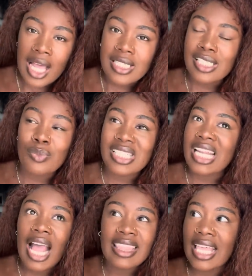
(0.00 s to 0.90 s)
honestly was
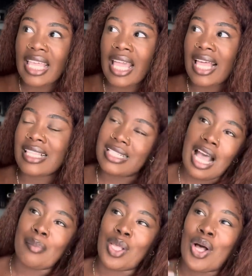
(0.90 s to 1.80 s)
not thinking at the
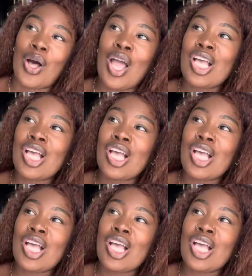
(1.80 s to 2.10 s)
time, y'all.